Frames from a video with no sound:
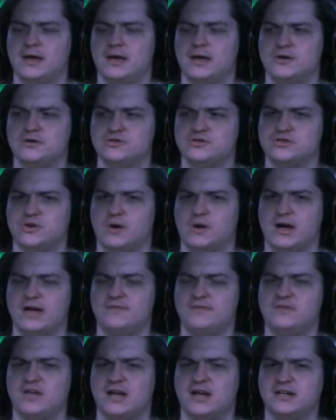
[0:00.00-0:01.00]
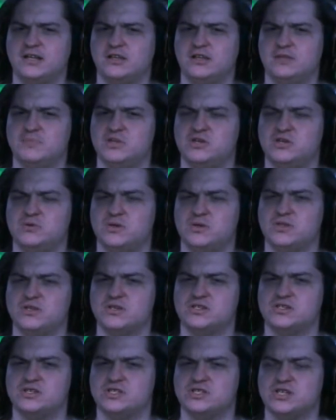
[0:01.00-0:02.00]
So I have technically been doing this
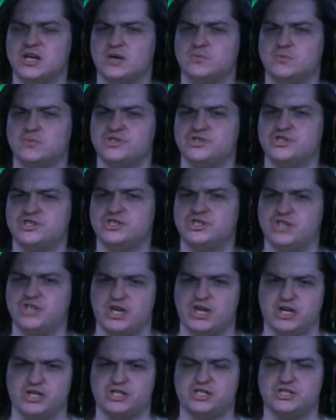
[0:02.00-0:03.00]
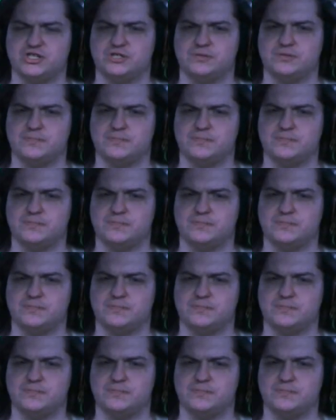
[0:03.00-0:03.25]
since I was 6.